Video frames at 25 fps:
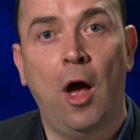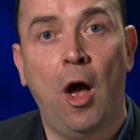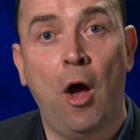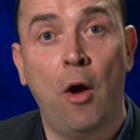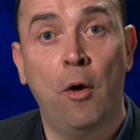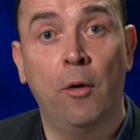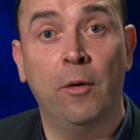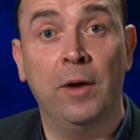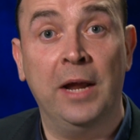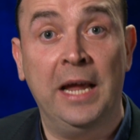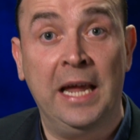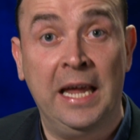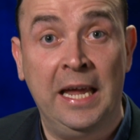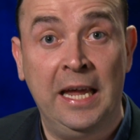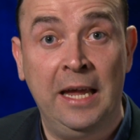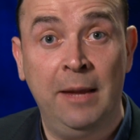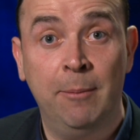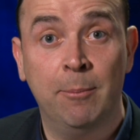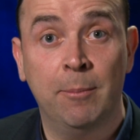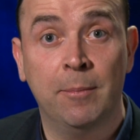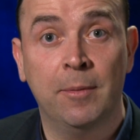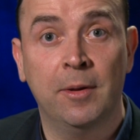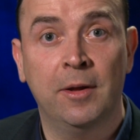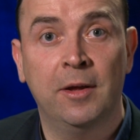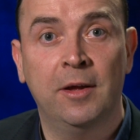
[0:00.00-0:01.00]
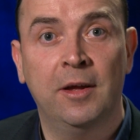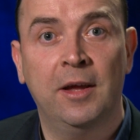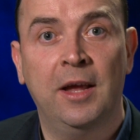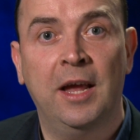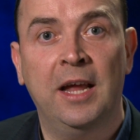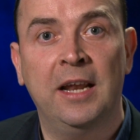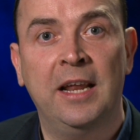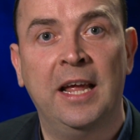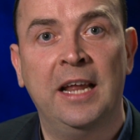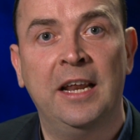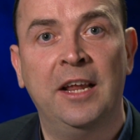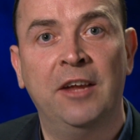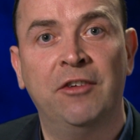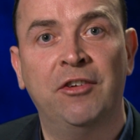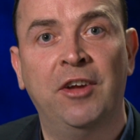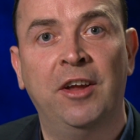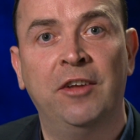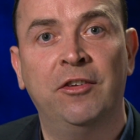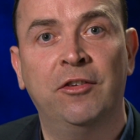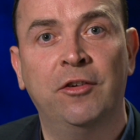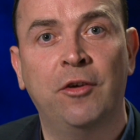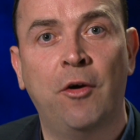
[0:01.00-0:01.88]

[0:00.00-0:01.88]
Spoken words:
Our aim in NHS